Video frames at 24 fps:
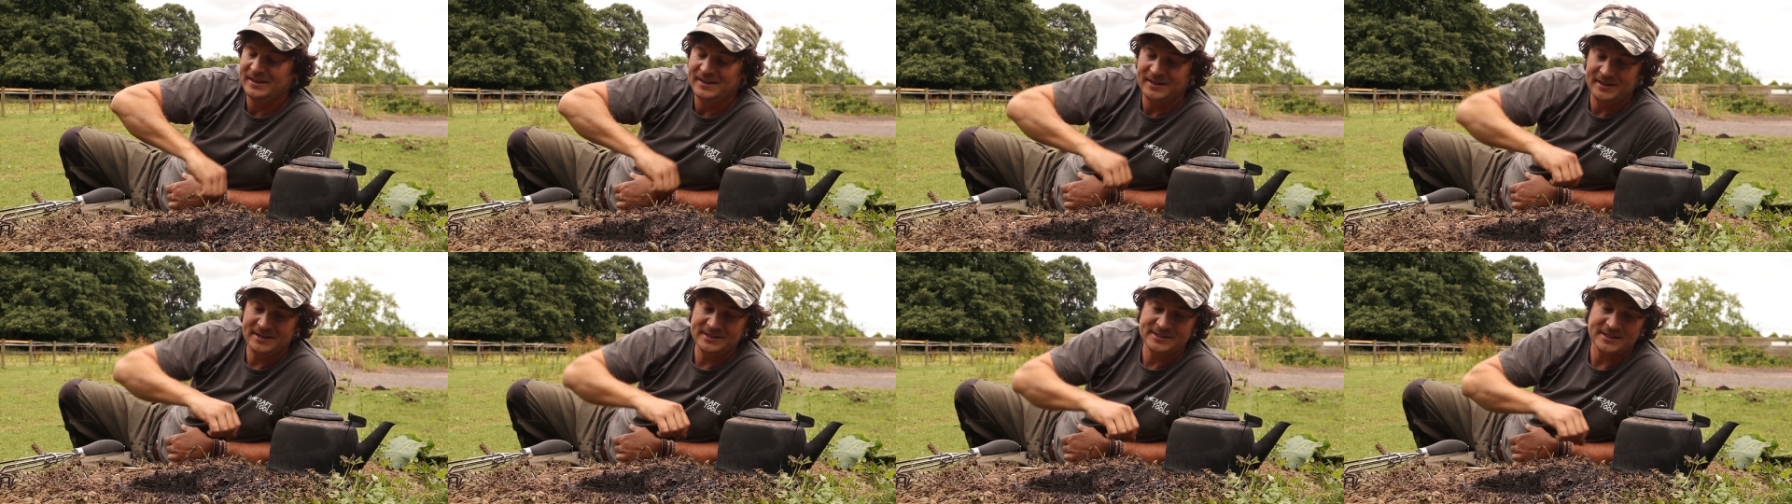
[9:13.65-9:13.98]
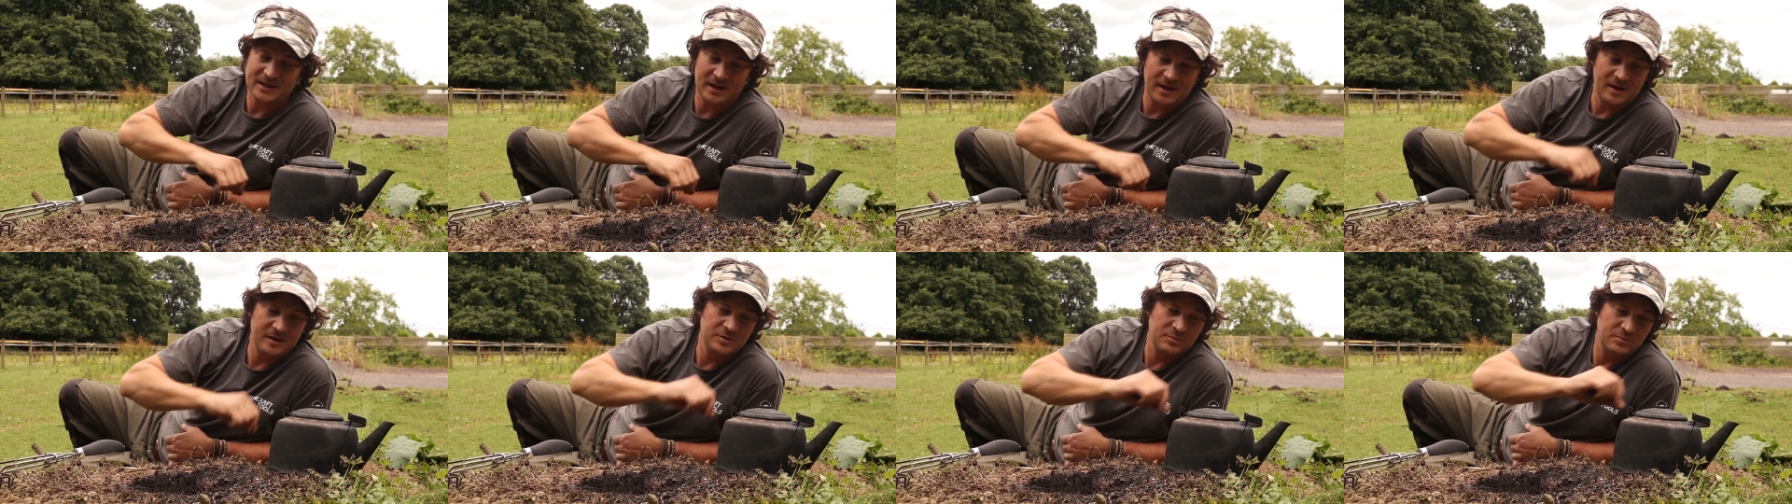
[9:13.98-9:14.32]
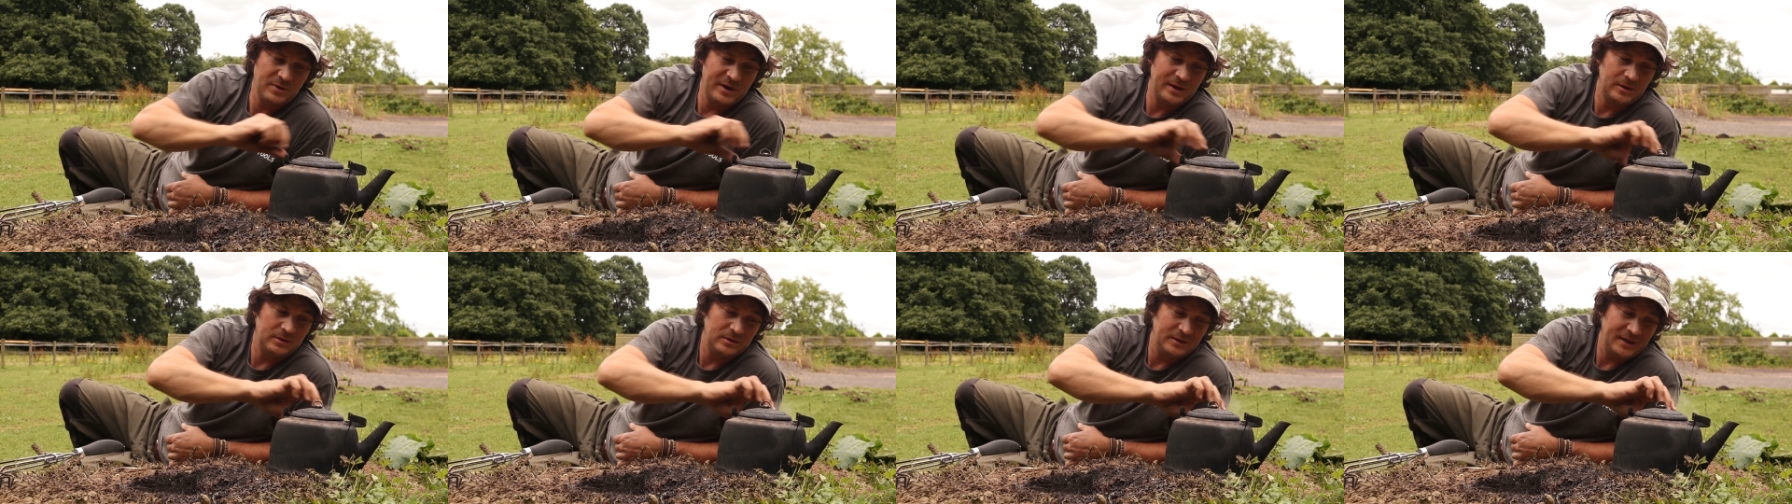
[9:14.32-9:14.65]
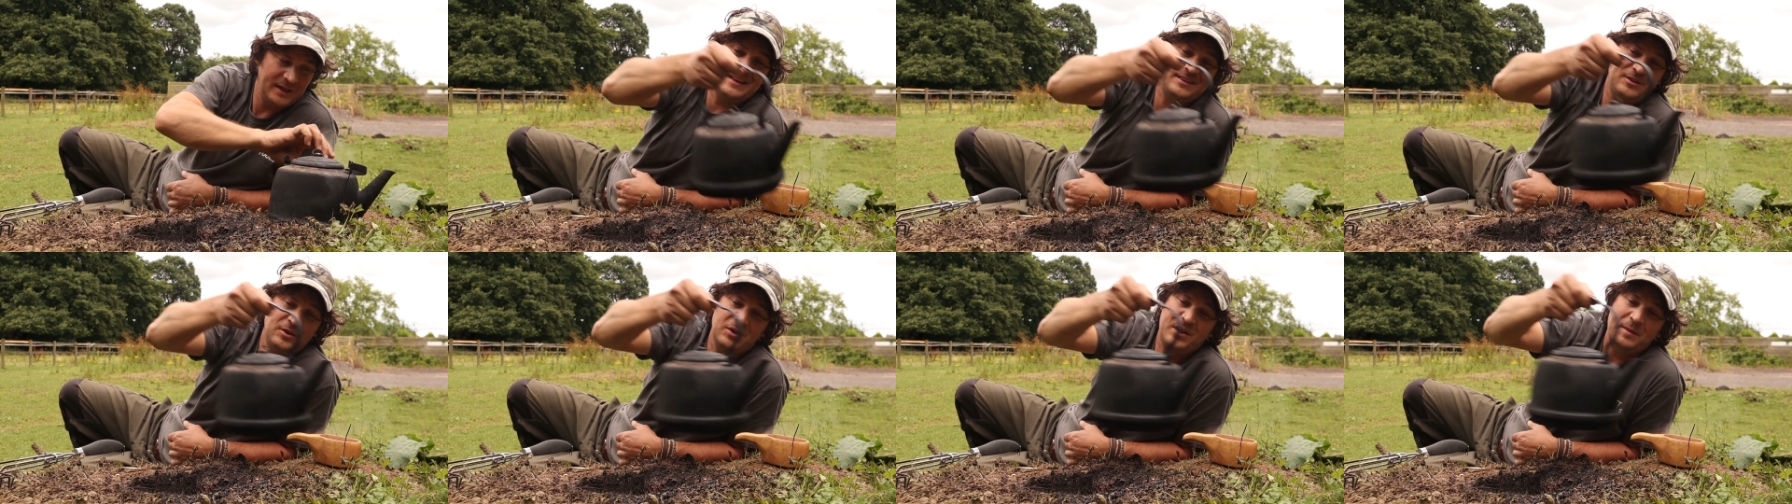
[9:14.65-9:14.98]
is unreal.
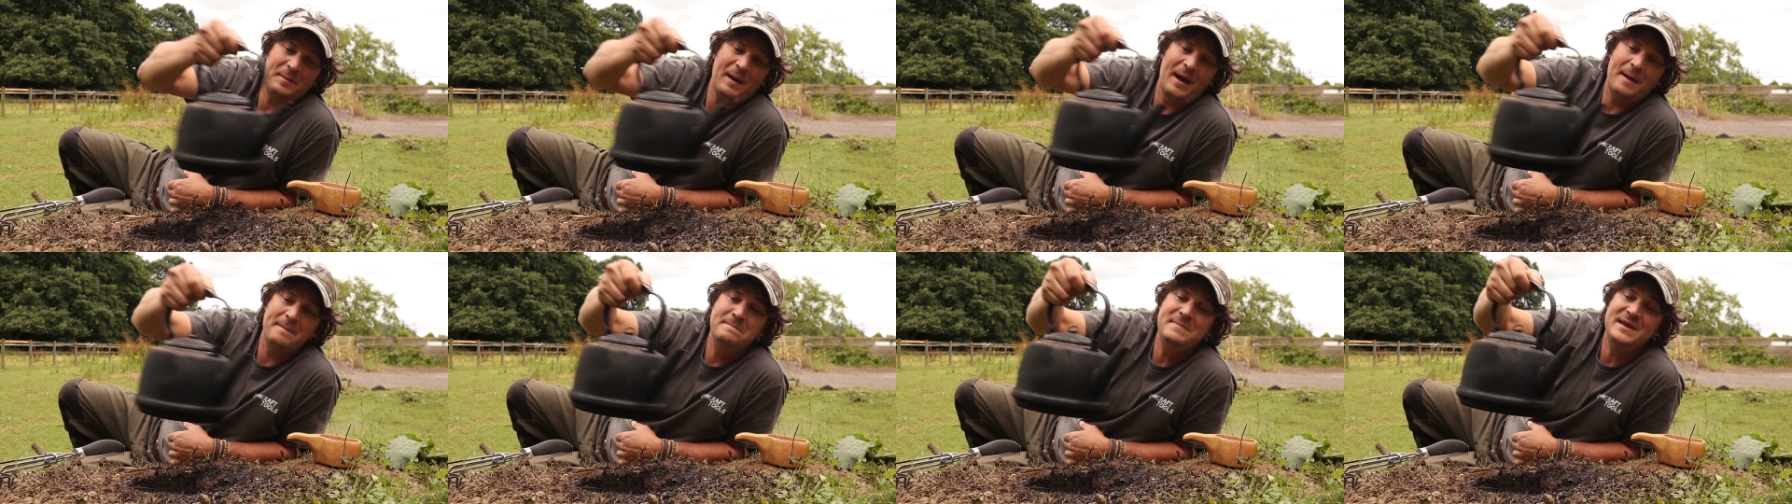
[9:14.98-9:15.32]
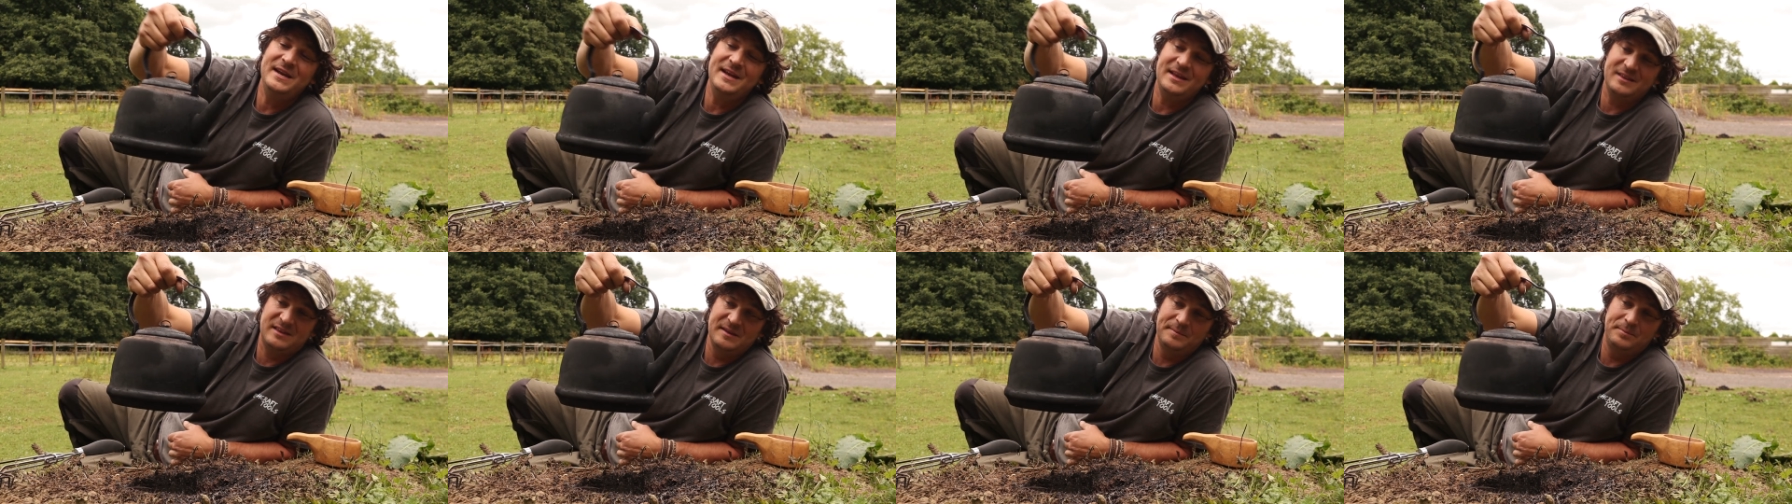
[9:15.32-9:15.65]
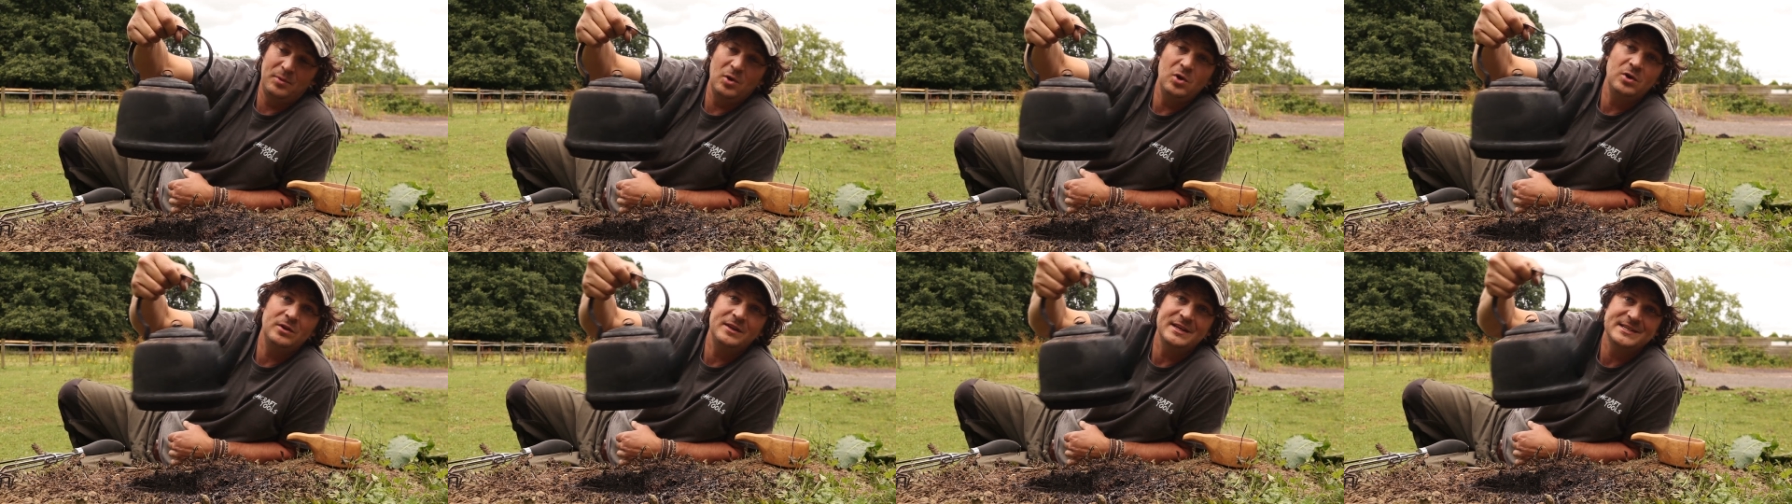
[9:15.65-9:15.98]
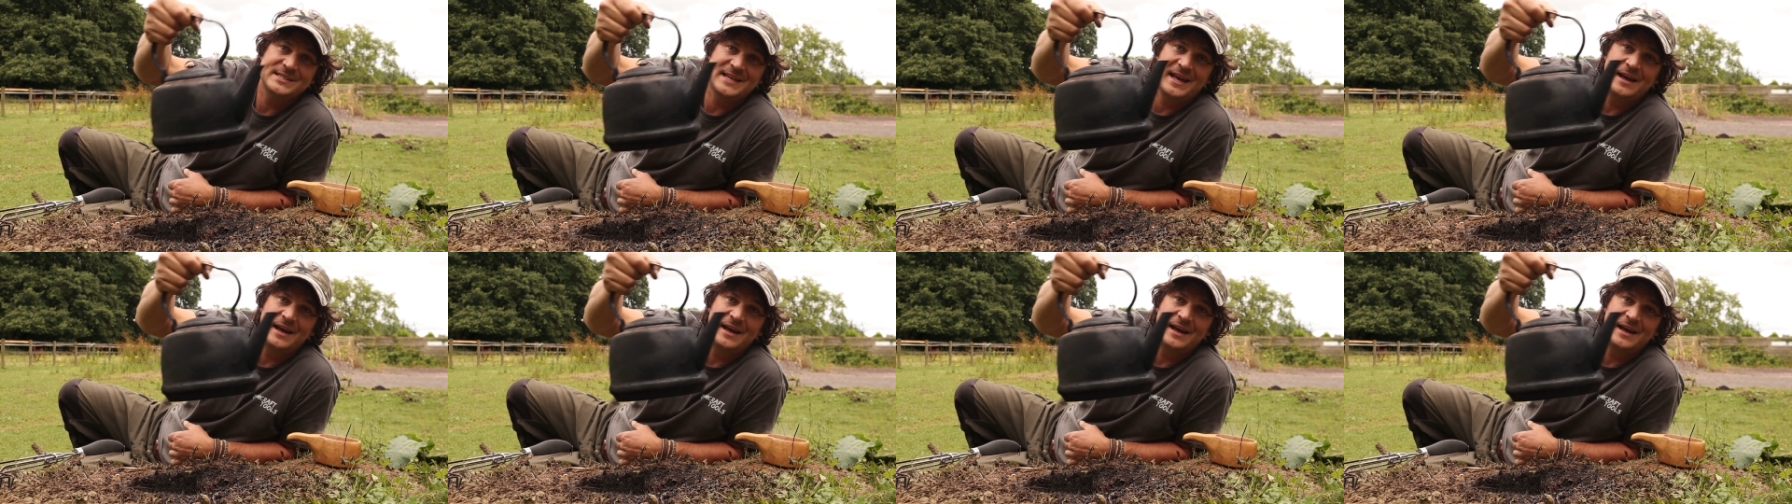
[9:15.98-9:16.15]
It took about a minute to boil this